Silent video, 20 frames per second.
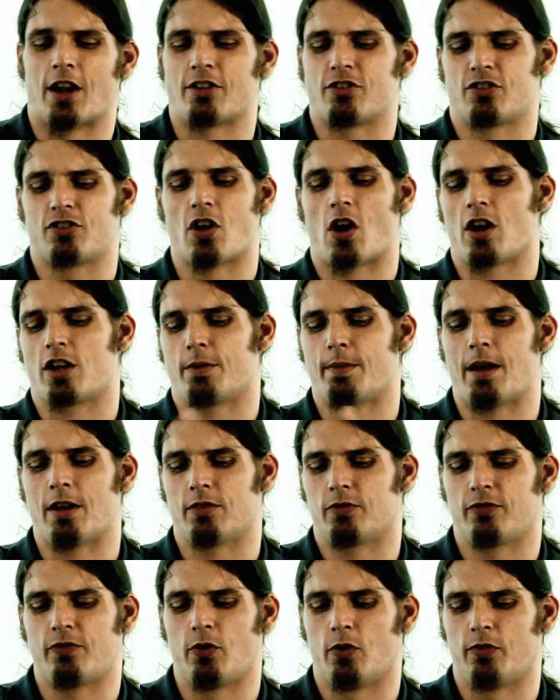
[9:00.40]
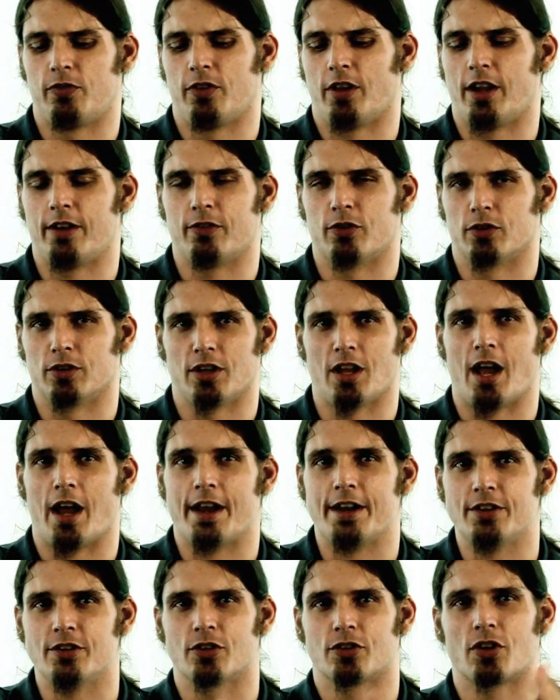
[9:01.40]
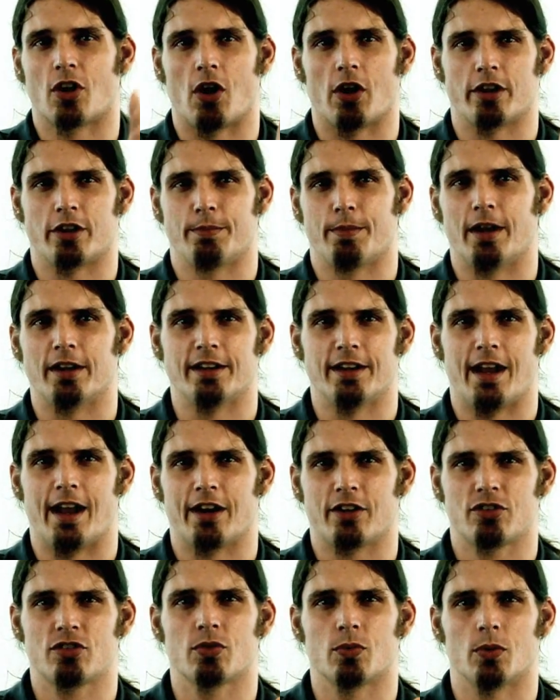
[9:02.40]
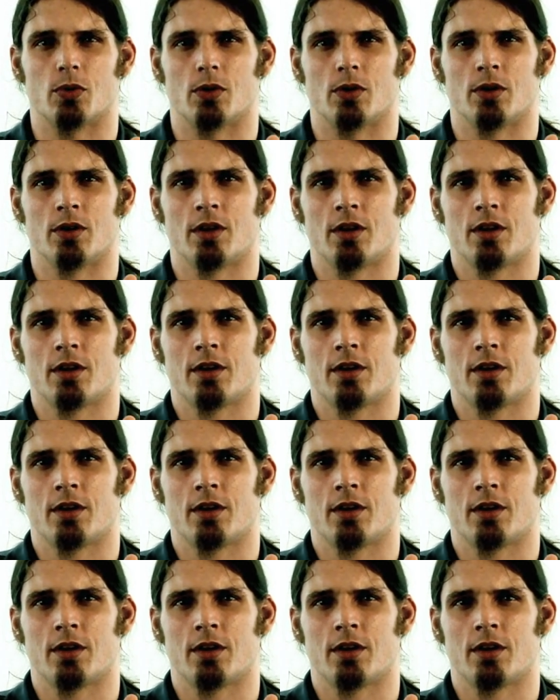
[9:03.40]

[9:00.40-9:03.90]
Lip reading: not just talking about full flavor light. You're talking about an actual.